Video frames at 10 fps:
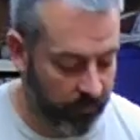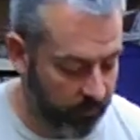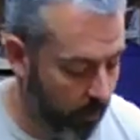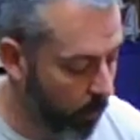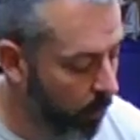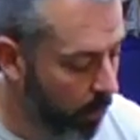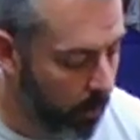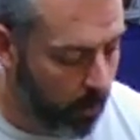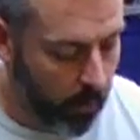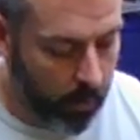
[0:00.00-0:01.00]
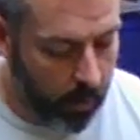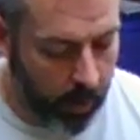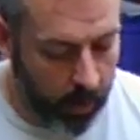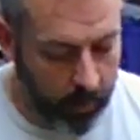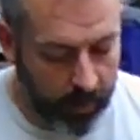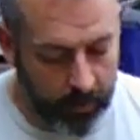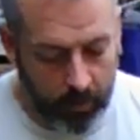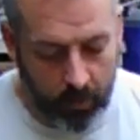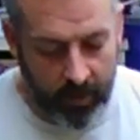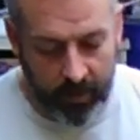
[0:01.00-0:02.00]
So I'm going to
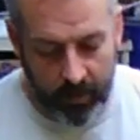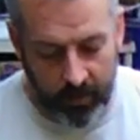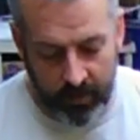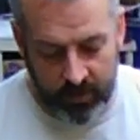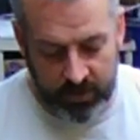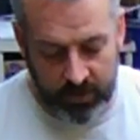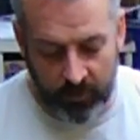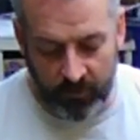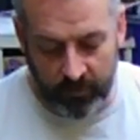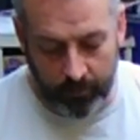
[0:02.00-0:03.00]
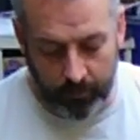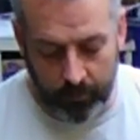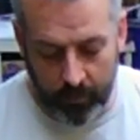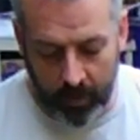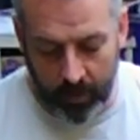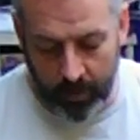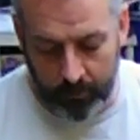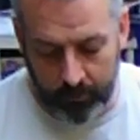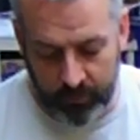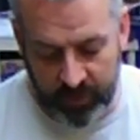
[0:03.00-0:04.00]
go ahead and just use some
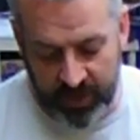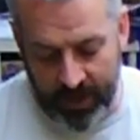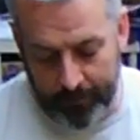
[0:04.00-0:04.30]
shop